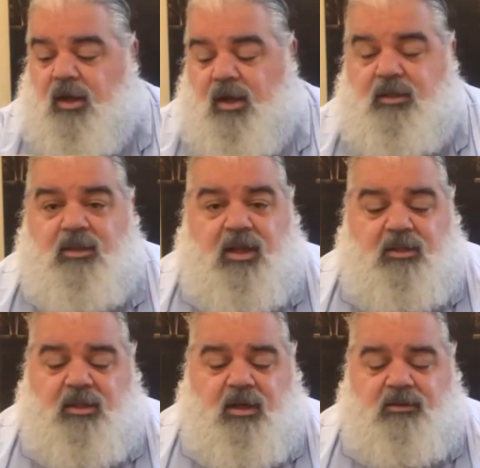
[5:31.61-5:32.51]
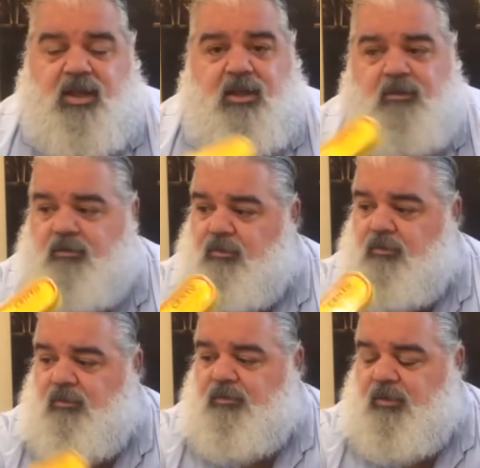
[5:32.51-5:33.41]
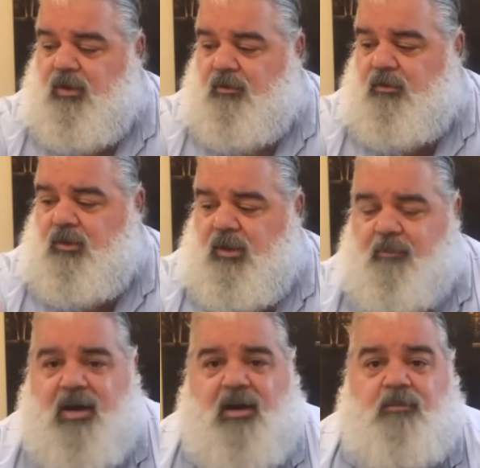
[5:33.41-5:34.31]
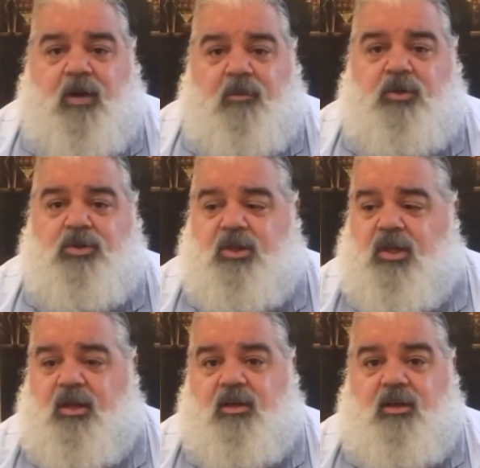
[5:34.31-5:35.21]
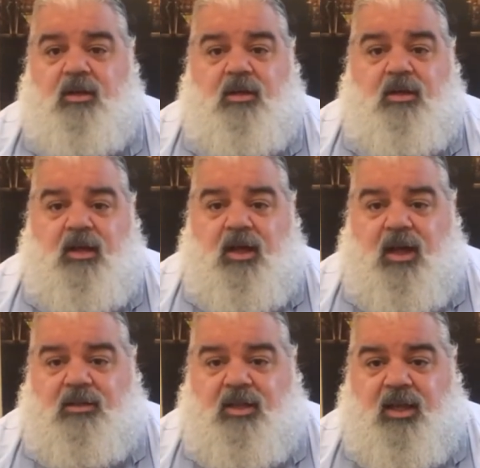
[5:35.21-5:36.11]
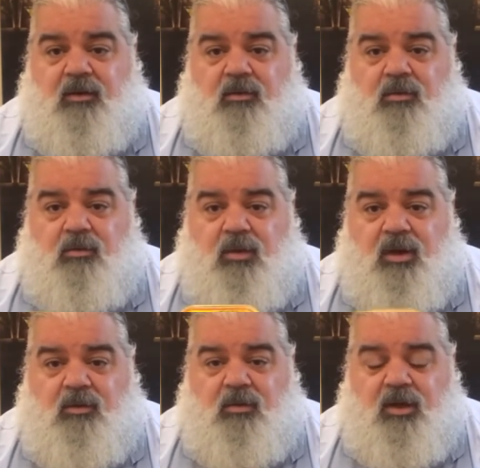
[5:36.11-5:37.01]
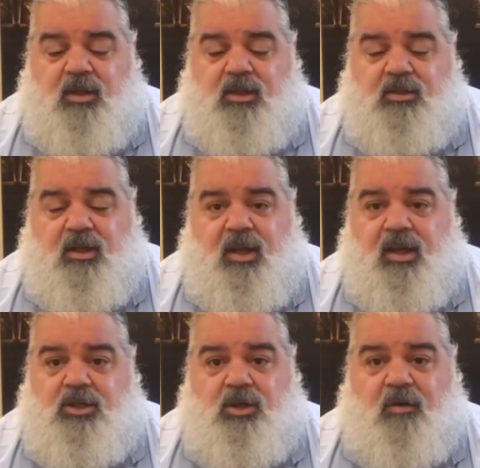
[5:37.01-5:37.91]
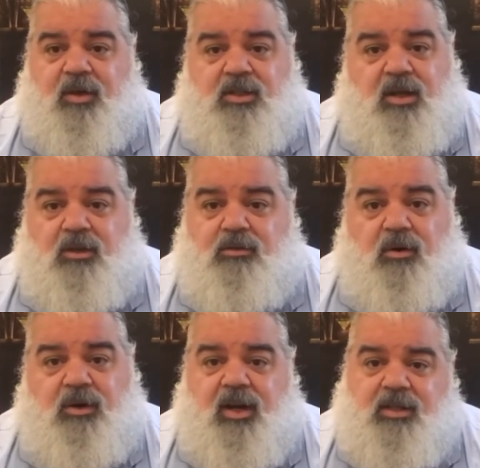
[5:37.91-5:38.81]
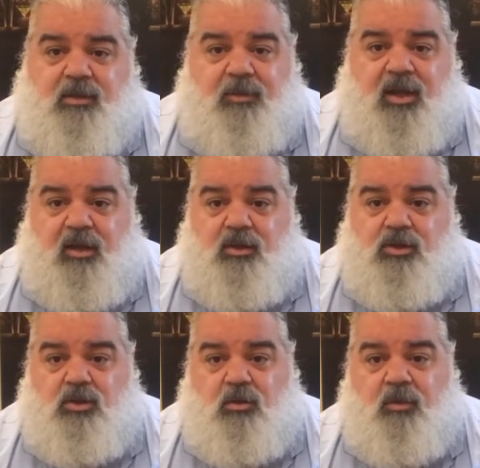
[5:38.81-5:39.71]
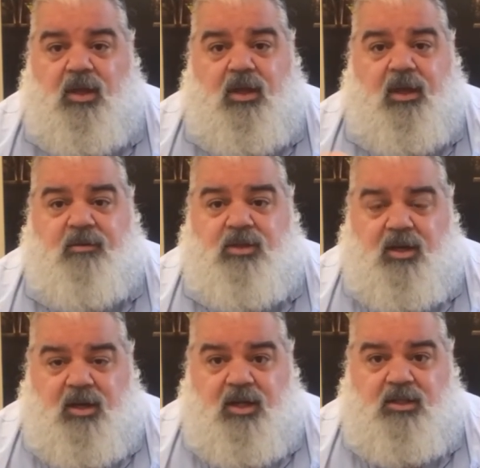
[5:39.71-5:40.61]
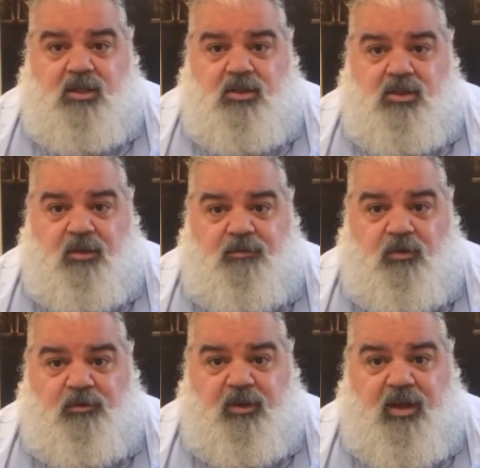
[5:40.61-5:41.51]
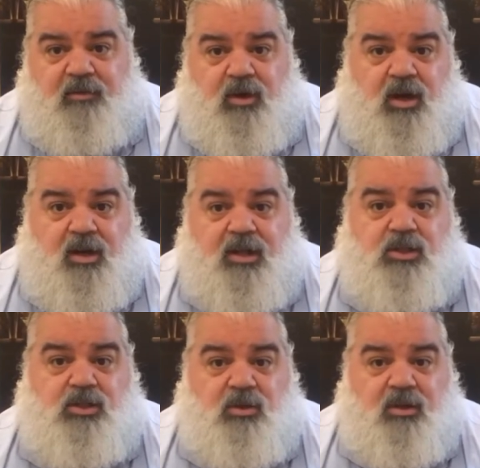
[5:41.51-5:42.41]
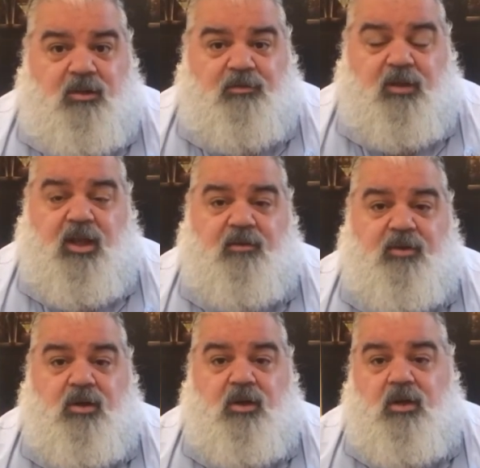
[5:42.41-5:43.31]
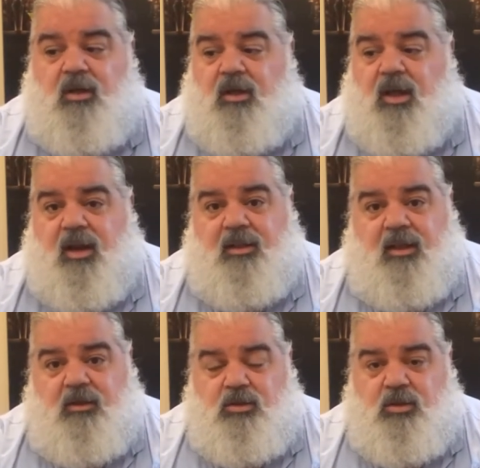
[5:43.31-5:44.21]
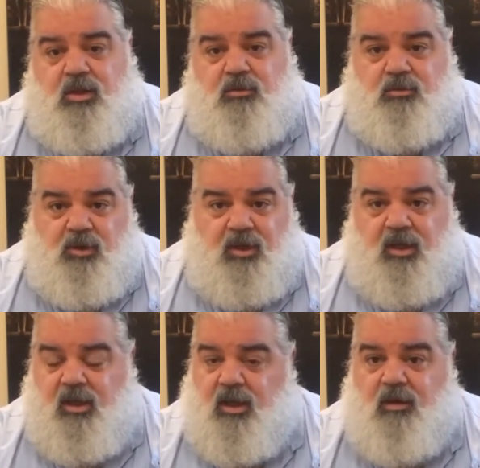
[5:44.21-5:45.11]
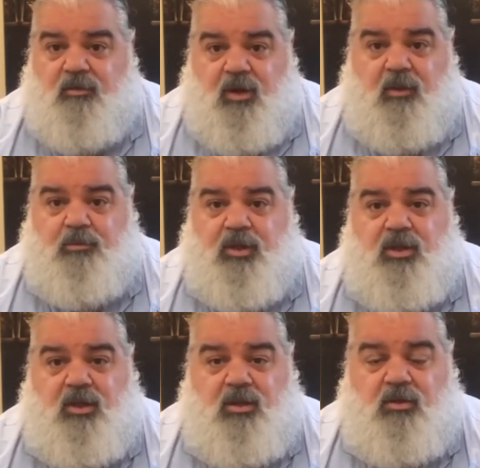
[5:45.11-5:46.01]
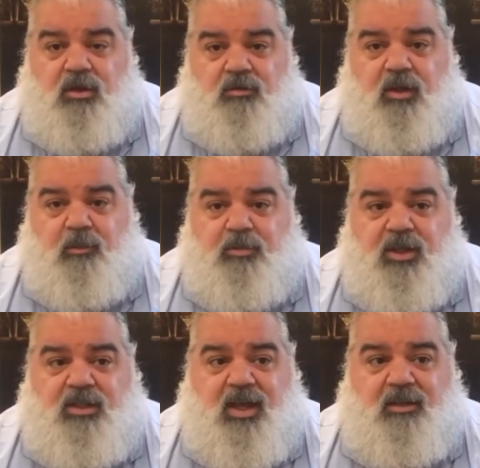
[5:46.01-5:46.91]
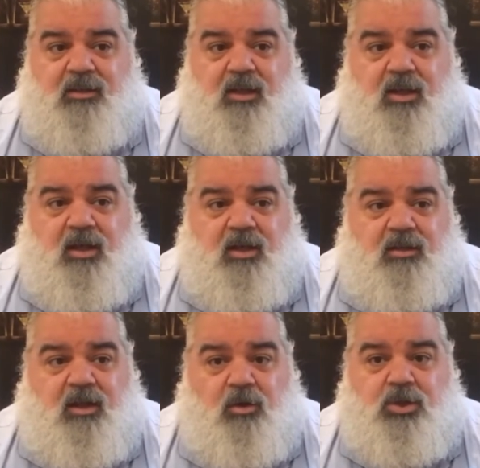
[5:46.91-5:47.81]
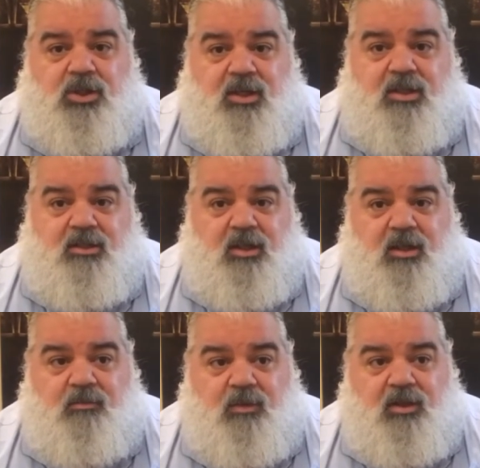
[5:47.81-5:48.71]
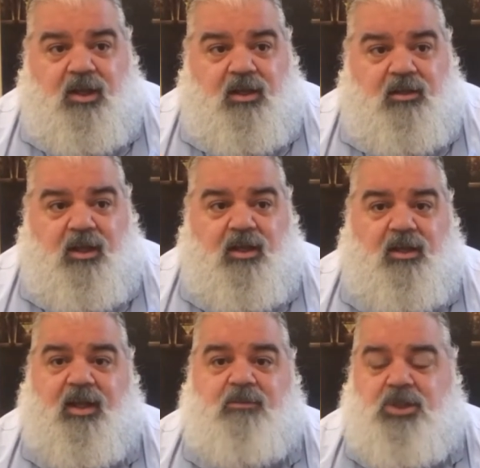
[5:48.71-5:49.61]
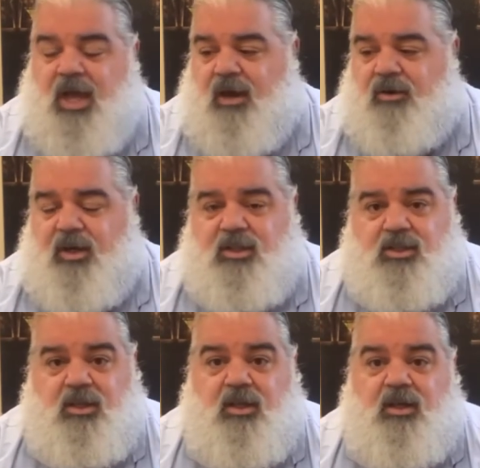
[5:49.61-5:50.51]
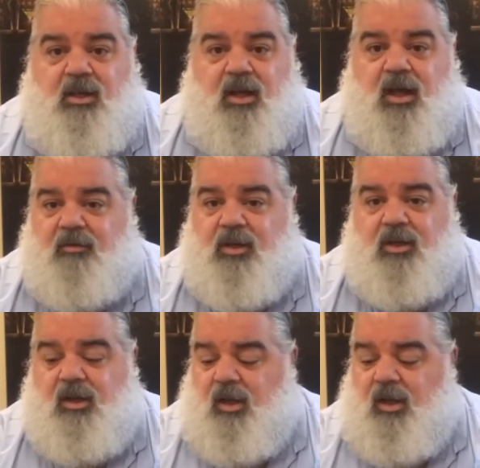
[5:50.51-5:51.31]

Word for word: I, I, I'll take for the amount I'm, using here, I'll take one, one of these uh, anchovies and I'll throw it in as I'm making the soup. It gives it a nice seafood flavor, a nice salty flavor, and I think it's, it really it really bring you, you it really brings out the uh, the oceanness, the the, the clam chowderness of it.